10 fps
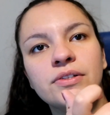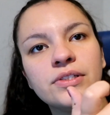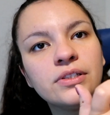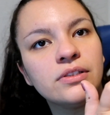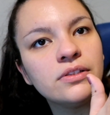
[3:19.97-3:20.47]

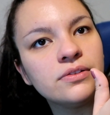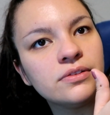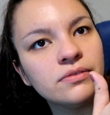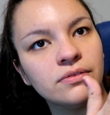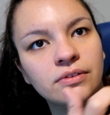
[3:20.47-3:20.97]
Those,
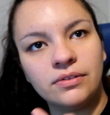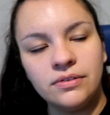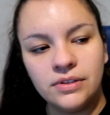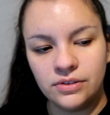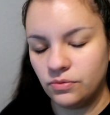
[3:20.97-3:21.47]
whoa,
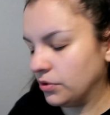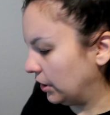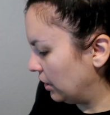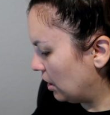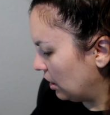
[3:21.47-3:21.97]
that's really